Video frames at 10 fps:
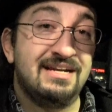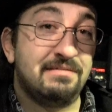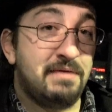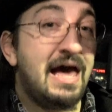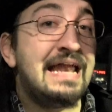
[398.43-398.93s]

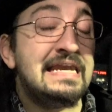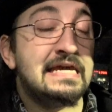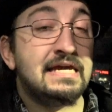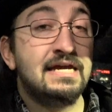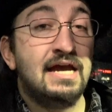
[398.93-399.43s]

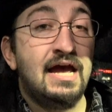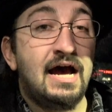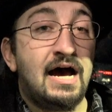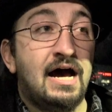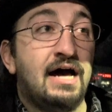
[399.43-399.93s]
depending
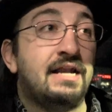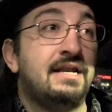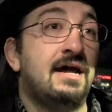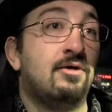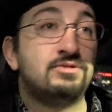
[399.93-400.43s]

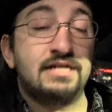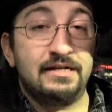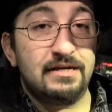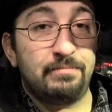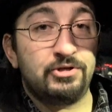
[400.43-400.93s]
on
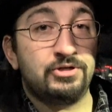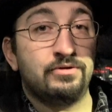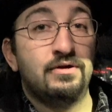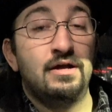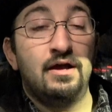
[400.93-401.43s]
outside temperature.